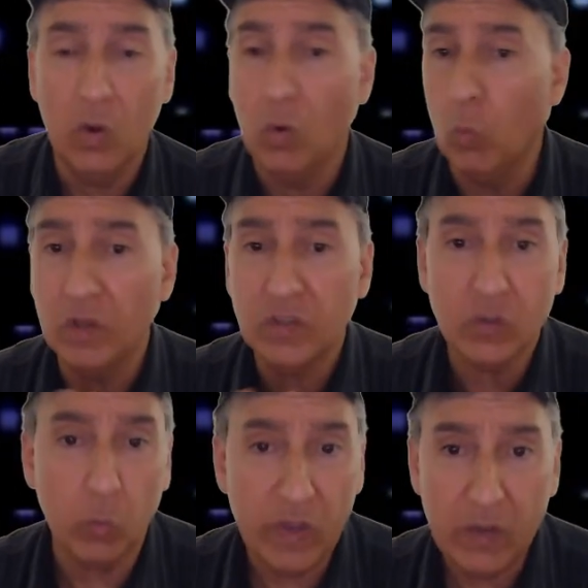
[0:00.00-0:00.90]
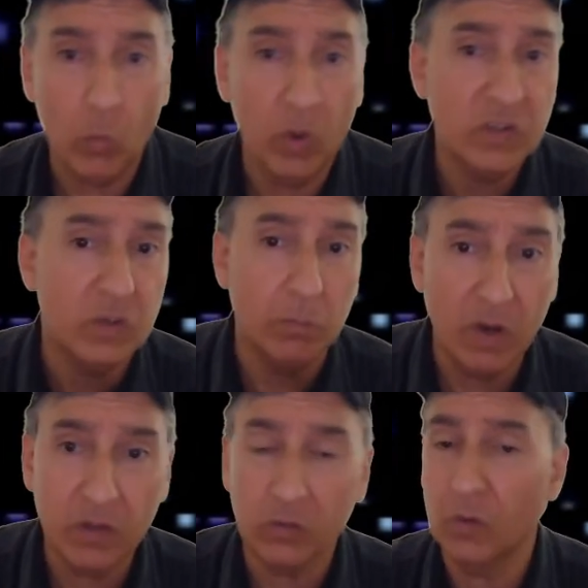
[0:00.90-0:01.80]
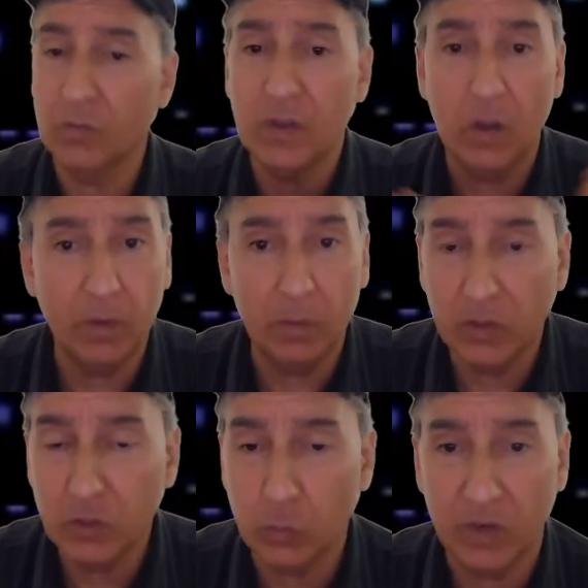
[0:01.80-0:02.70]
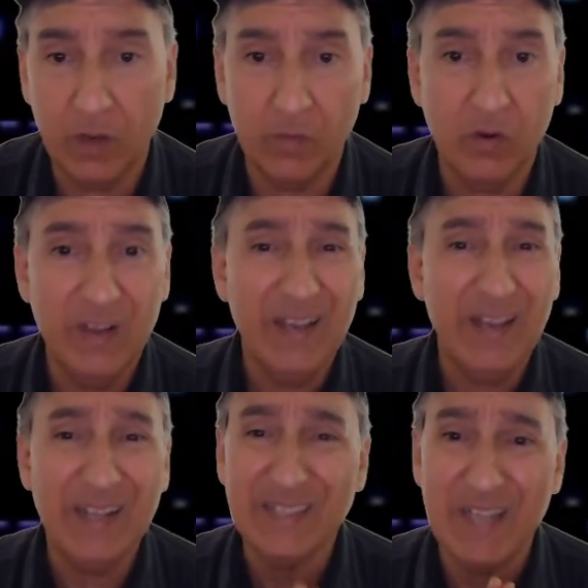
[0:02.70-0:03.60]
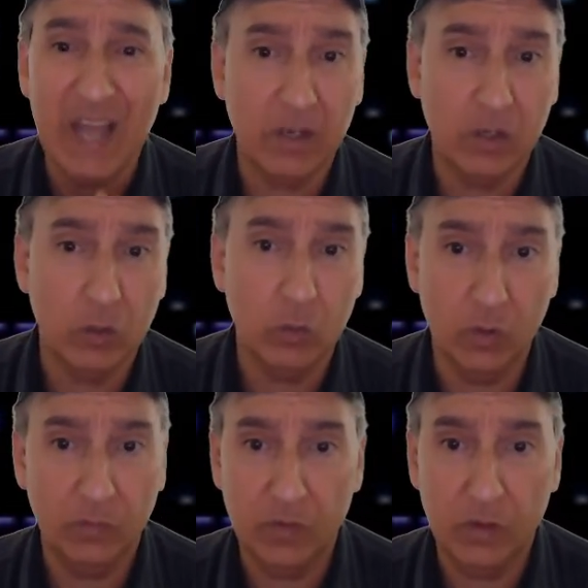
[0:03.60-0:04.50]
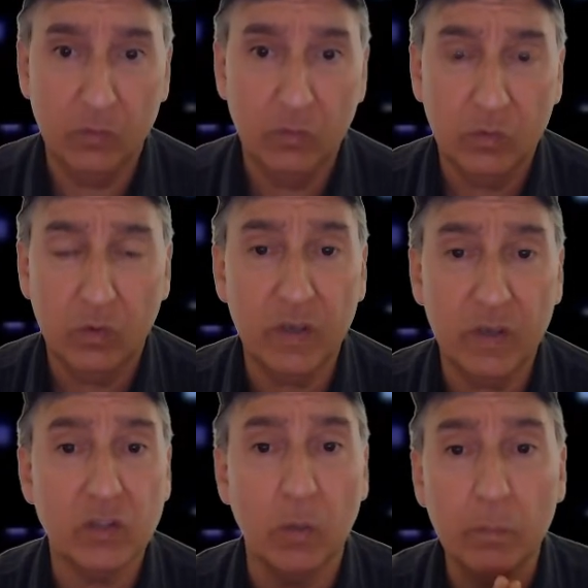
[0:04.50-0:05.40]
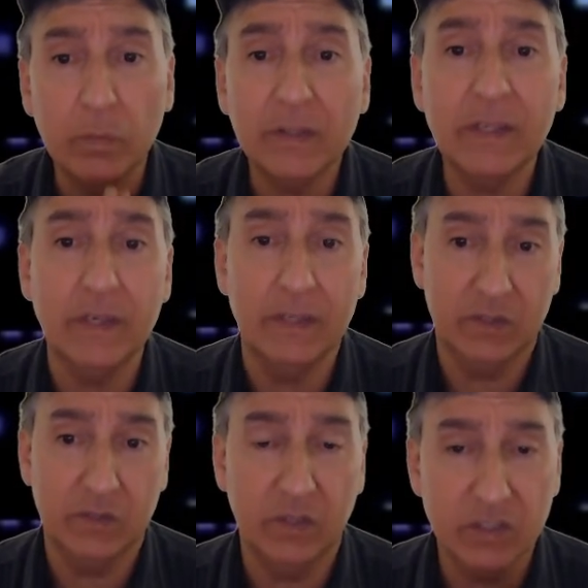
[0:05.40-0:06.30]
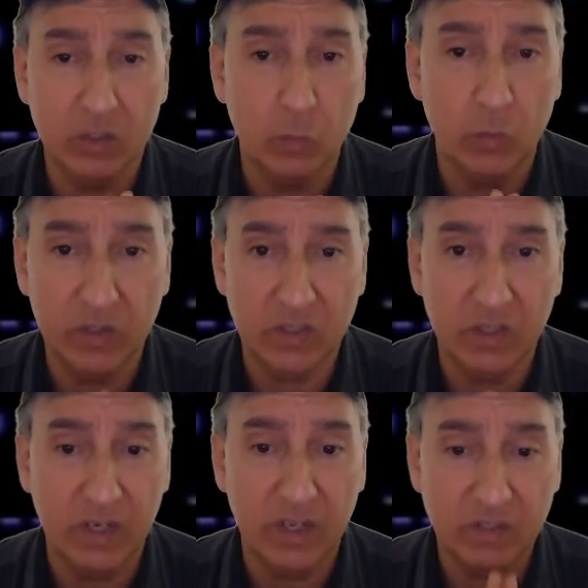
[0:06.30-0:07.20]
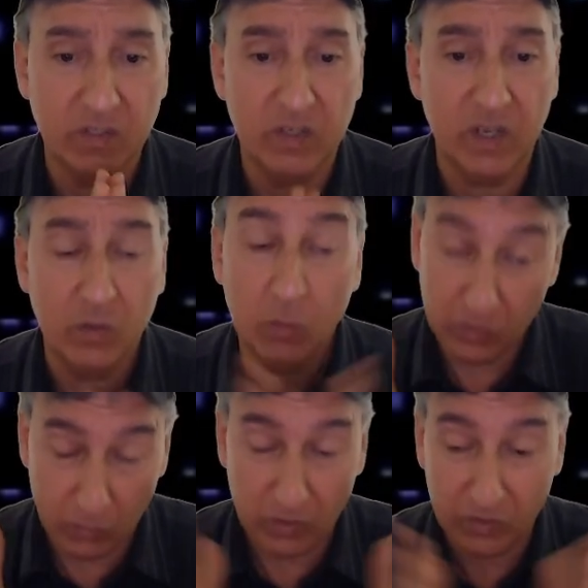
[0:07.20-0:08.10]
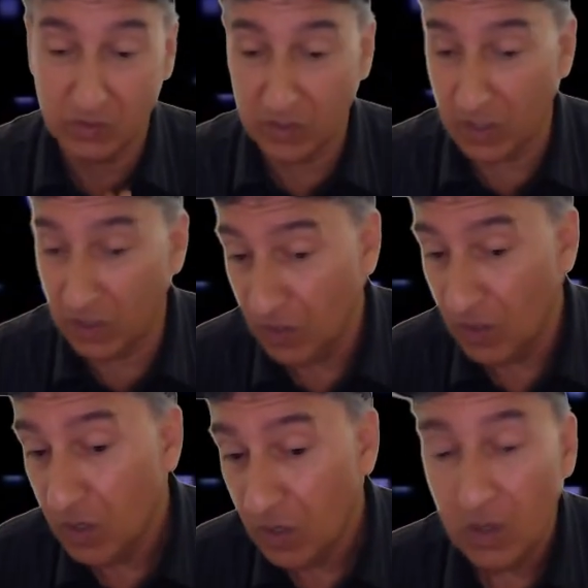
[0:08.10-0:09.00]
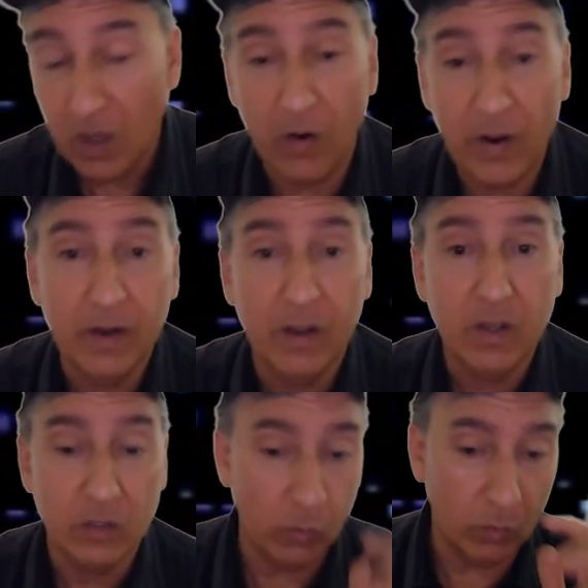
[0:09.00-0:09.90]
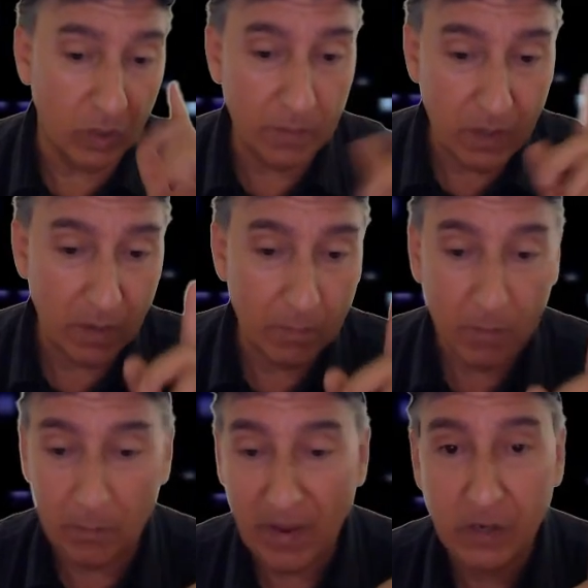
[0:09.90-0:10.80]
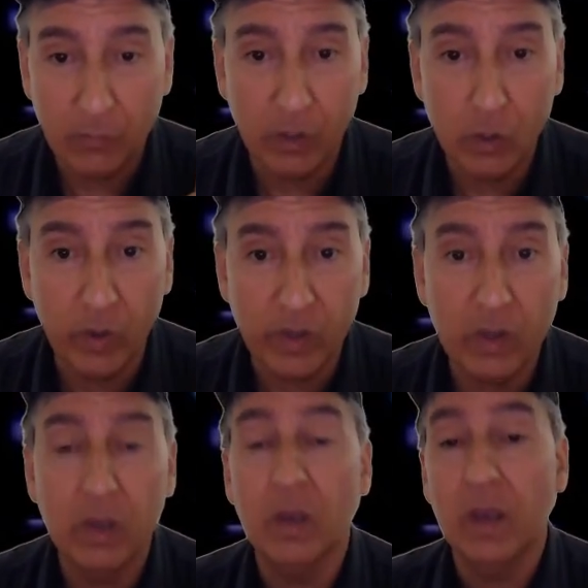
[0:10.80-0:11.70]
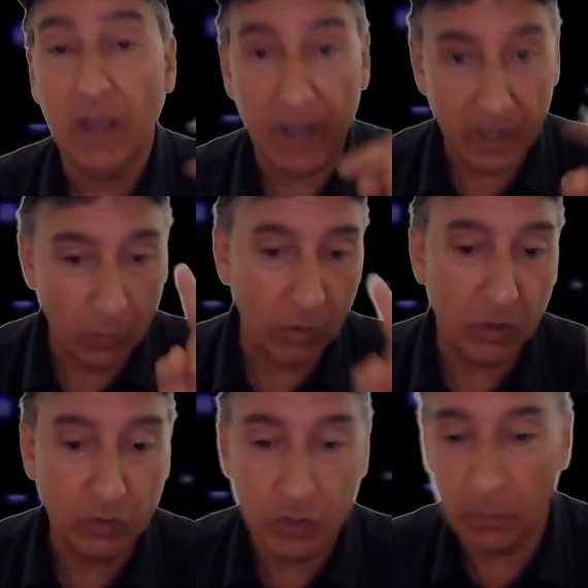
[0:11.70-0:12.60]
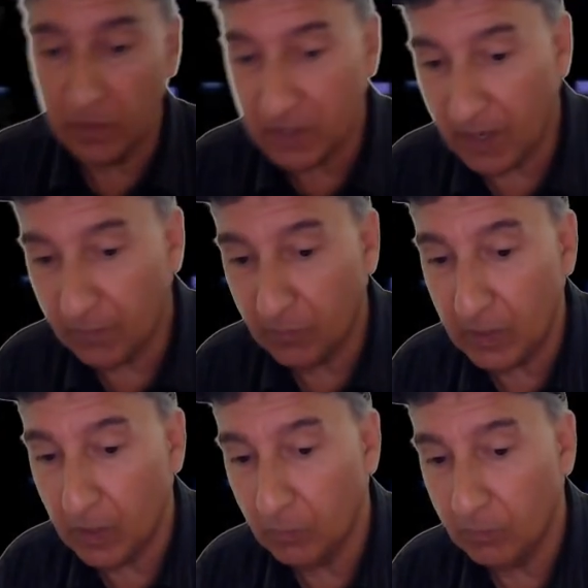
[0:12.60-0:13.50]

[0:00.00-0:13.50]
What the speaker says: once a week, once a month, or every couple of months, whatever, it's not going to do good for you. Okay, so please listen to what this lady has to say, or this girl has to say. All right, so let me bump out of here really quick, and then we'll go jump into that video.